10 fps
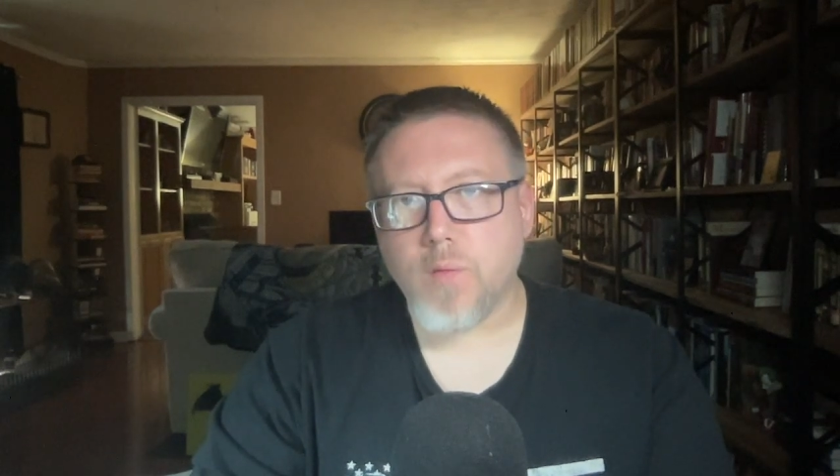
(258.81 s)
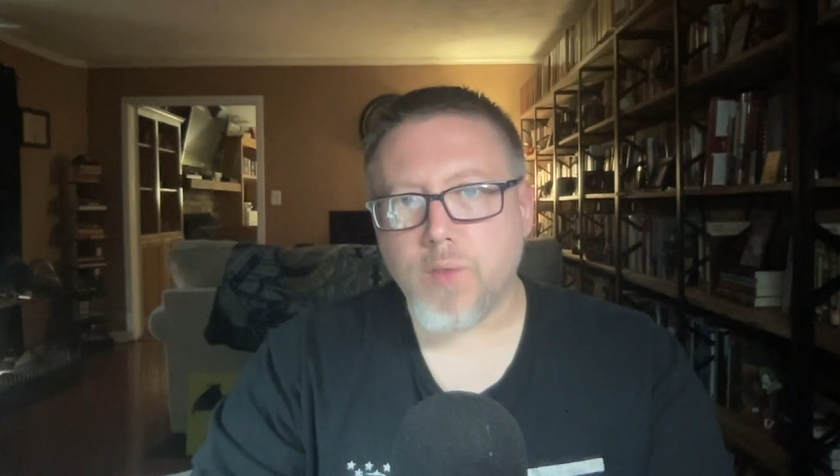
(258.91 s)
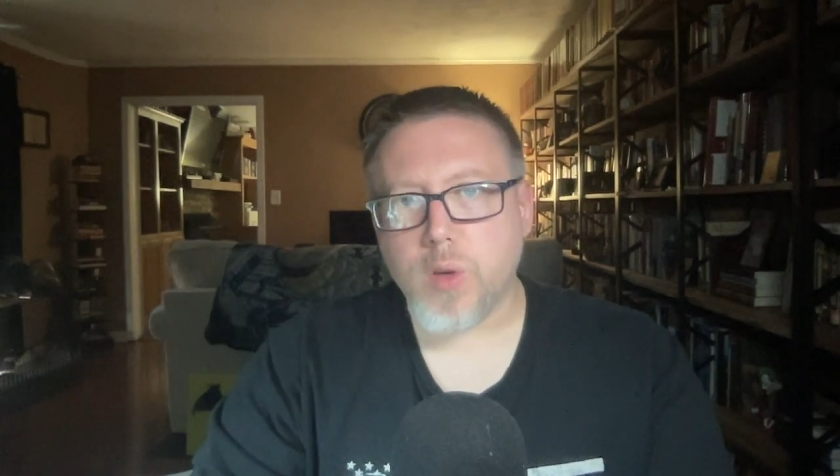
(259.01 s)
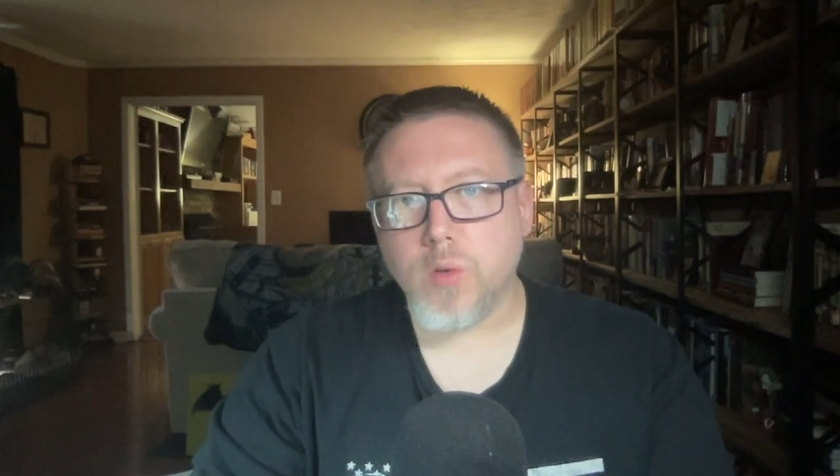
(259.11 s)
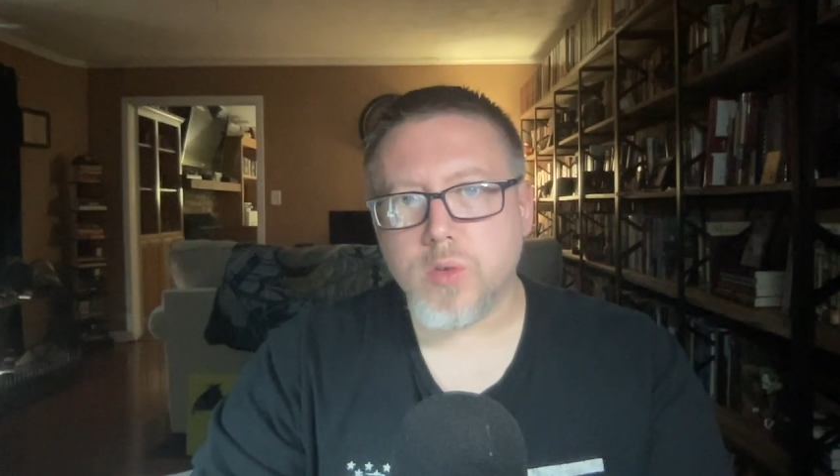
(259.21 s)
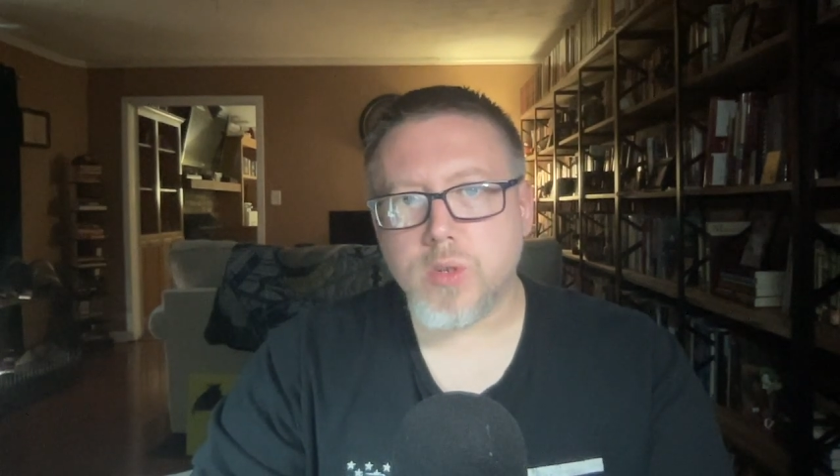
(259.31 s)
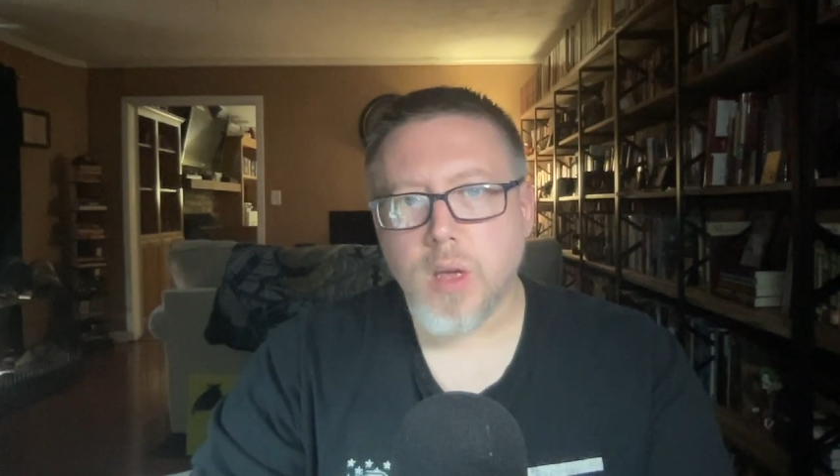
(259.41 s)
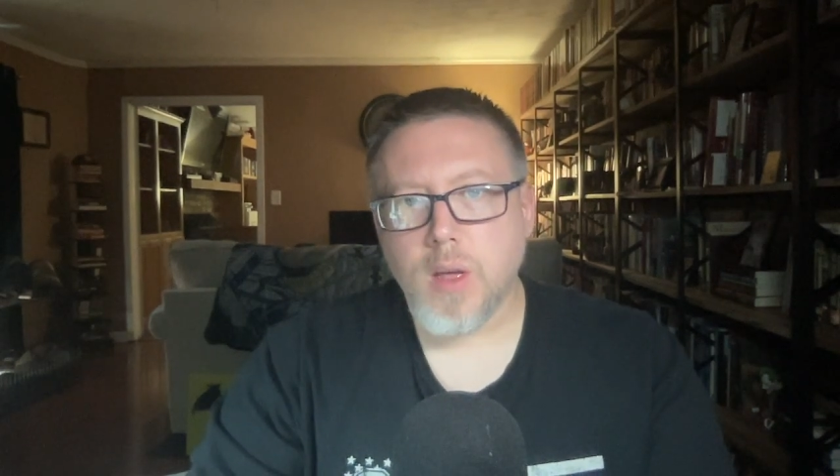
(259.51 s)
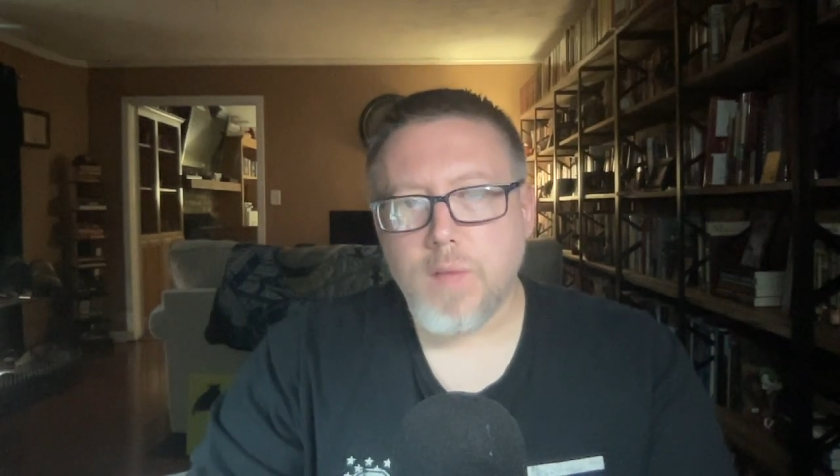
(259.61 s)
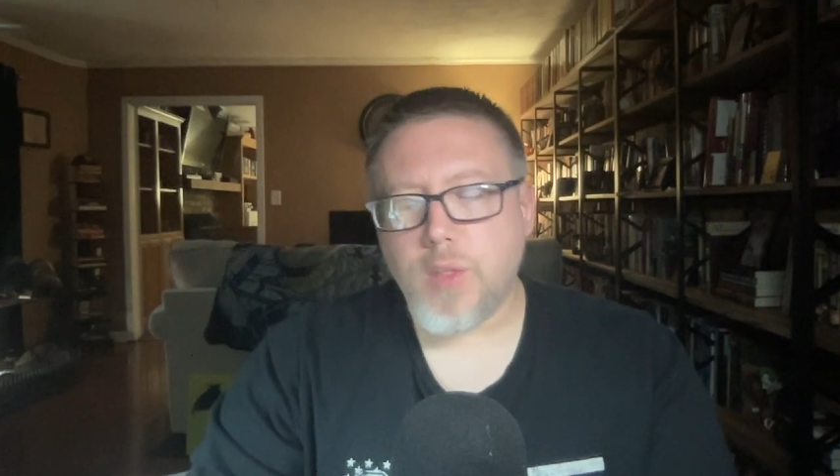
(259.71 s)
views
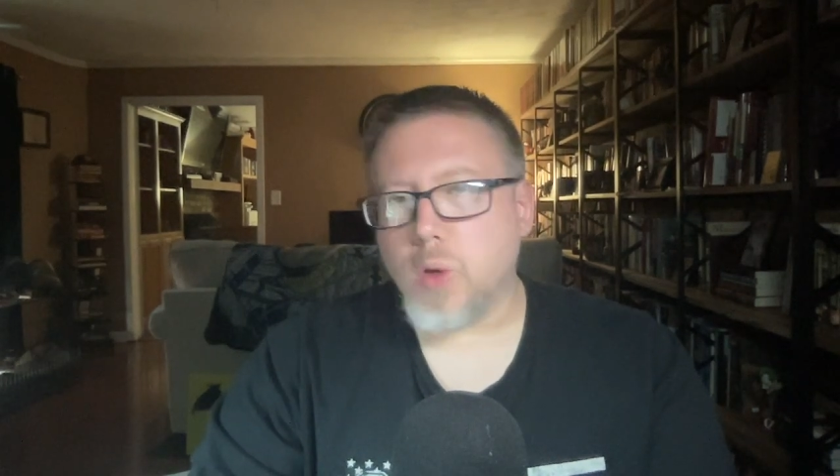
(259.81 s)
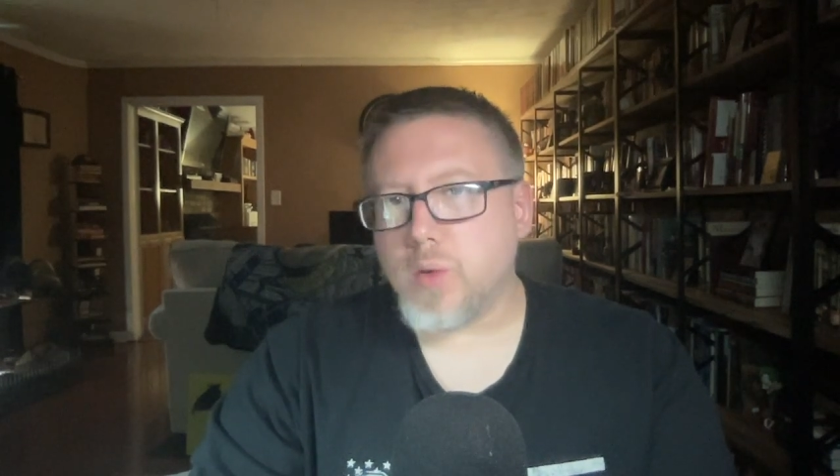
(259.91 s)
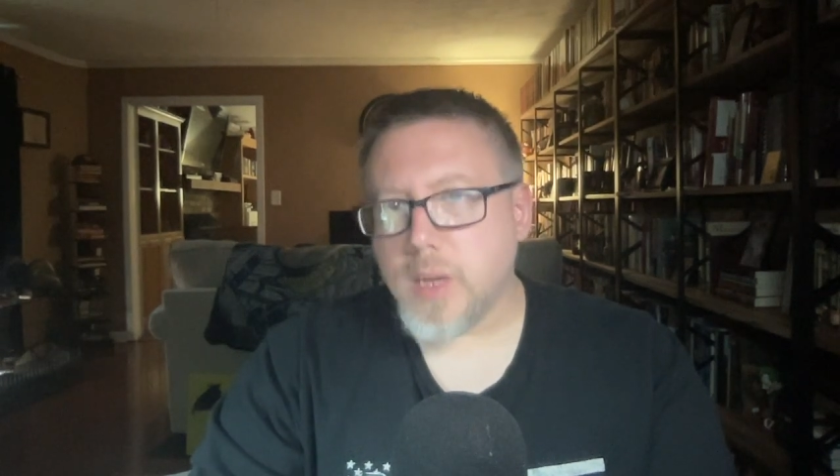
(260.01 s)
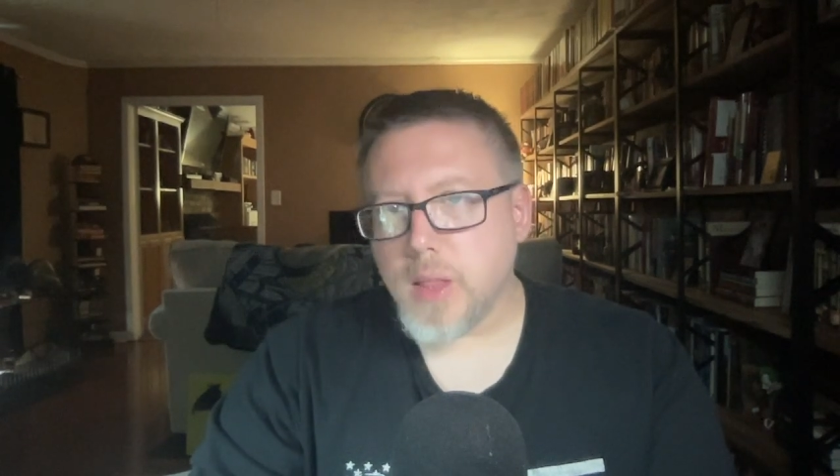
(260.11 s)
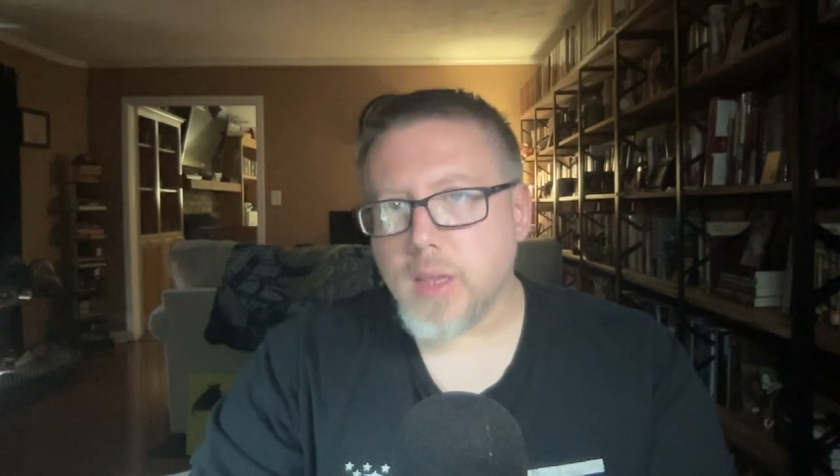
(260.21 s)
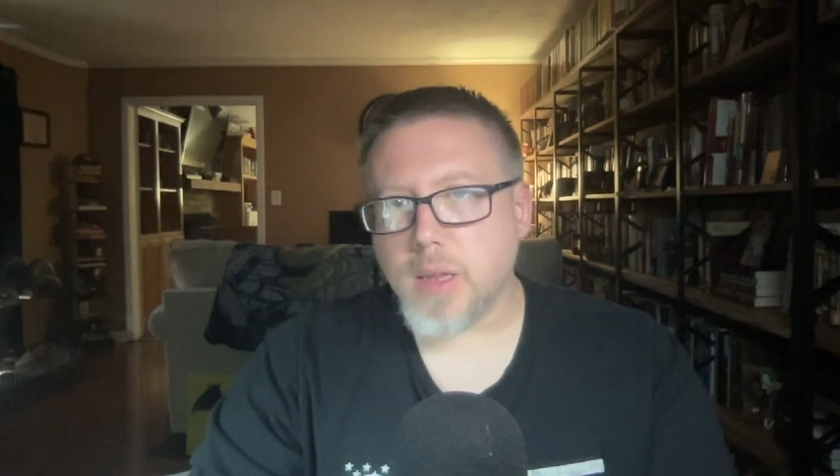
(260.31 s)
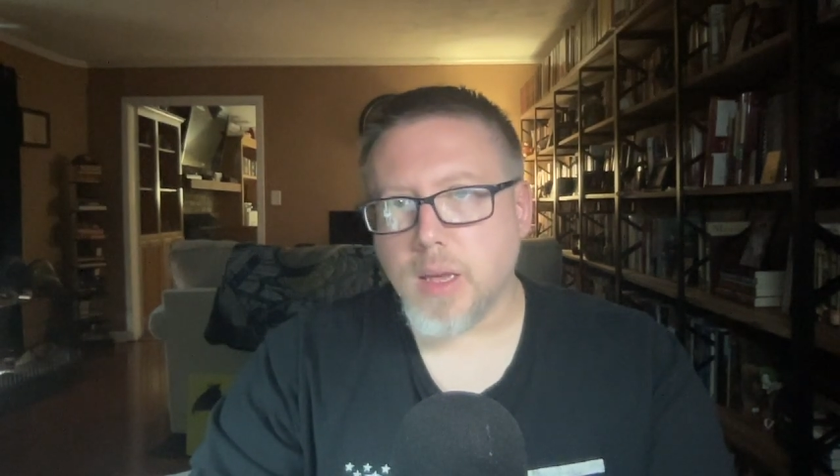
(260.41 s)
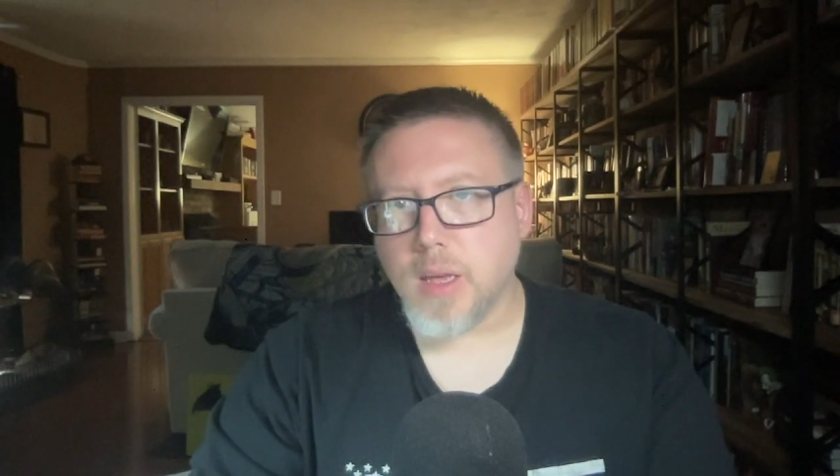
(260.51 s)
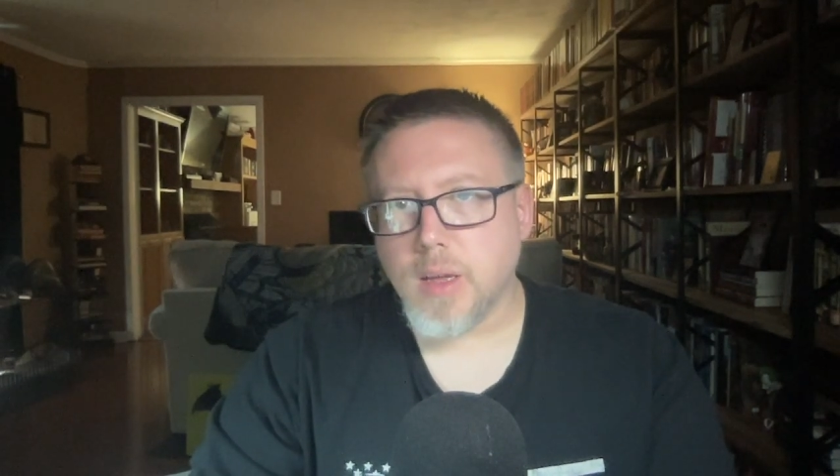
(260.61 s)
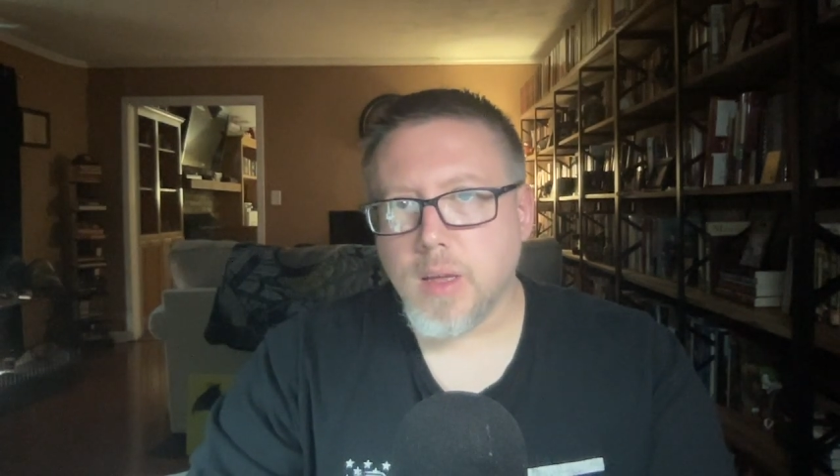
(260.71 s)
the
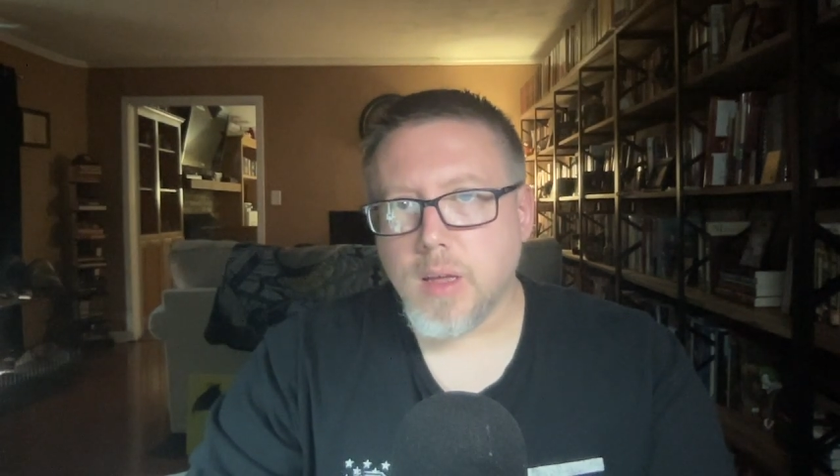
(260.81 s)
utility